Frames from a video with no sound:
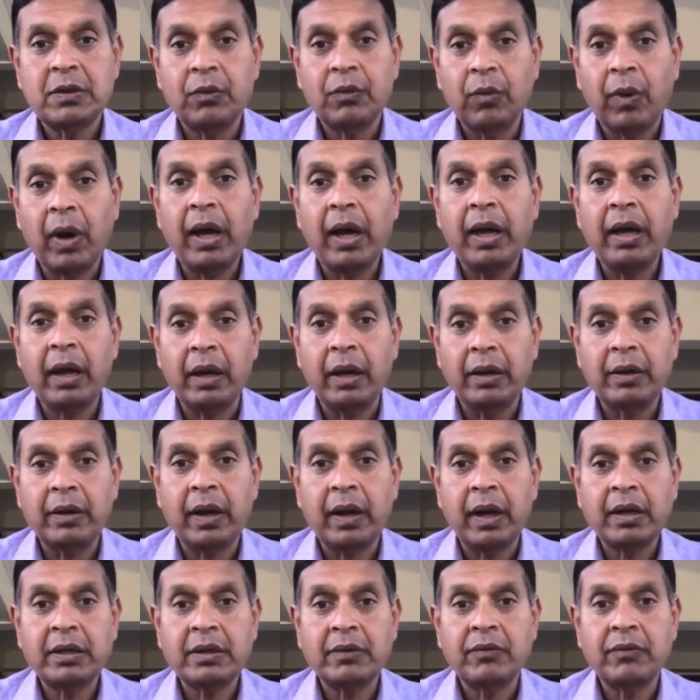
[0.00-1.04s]
why
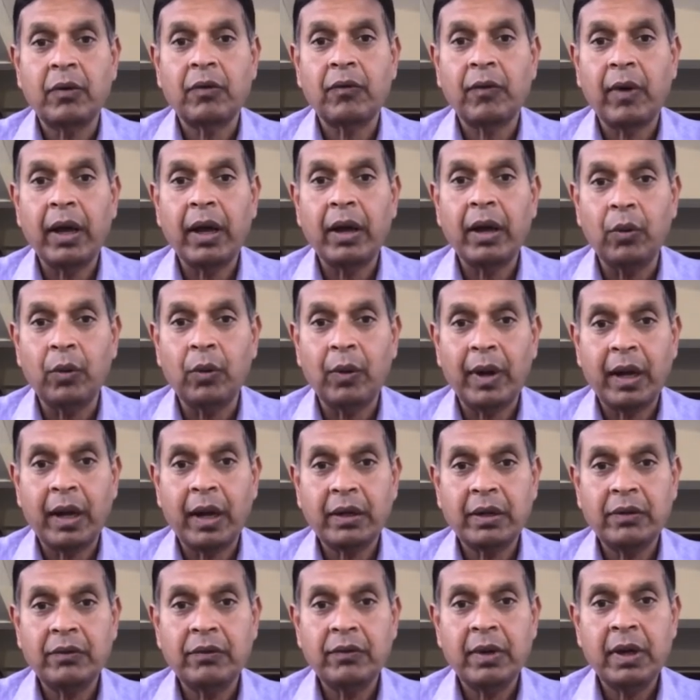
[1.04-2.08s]
underactive or why
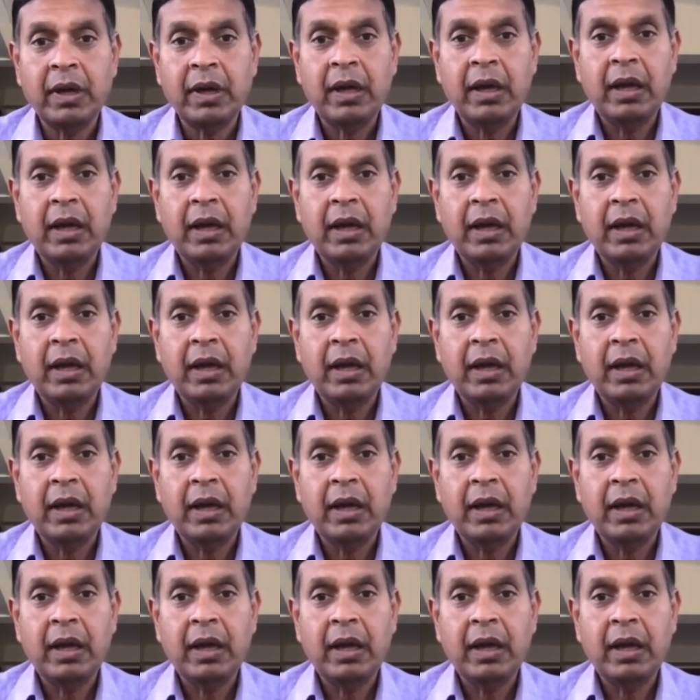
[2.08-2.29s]
overactive,